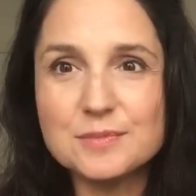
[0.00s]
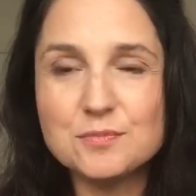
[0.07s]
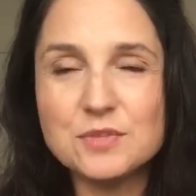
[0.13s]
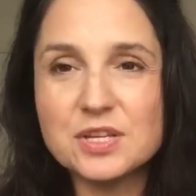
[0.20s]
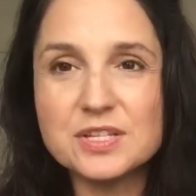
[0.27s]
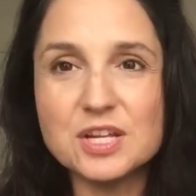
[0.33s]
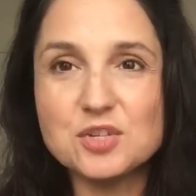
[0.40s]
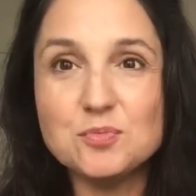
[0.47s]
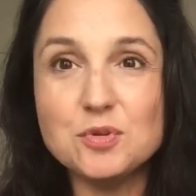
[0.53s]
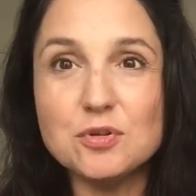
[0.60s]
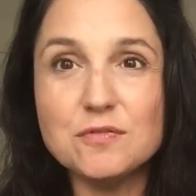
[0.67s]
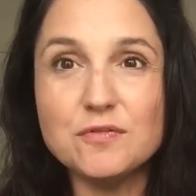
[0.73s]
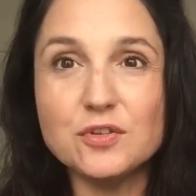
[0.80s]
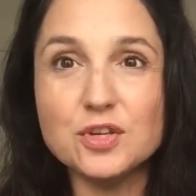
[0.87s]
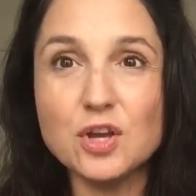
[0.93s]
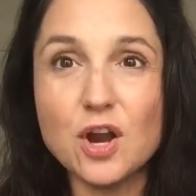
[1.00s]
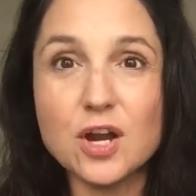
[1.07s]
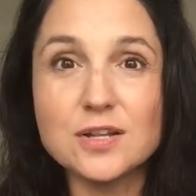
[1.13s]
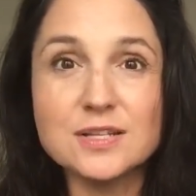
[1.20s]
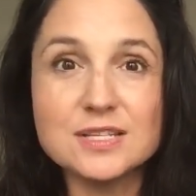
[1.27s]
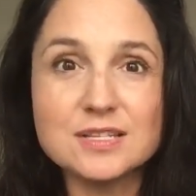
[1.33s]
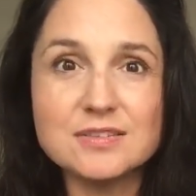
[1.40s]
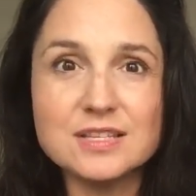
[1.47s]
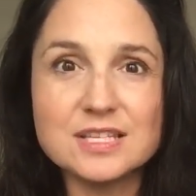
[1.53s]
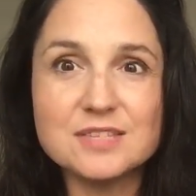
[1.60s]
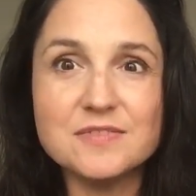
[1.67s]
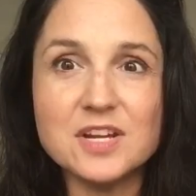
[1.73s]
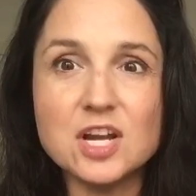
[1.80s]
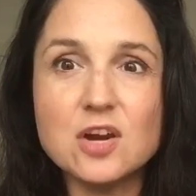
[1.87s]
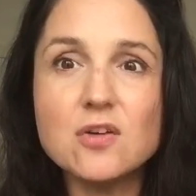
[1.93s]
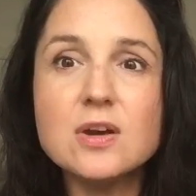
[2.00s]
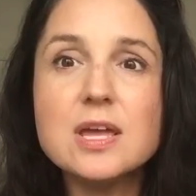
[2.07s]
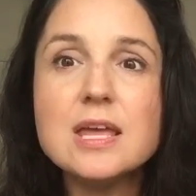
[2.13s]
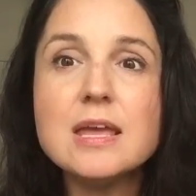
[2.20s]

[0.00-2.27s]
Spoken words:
It's such beautiful yarn, this Fino.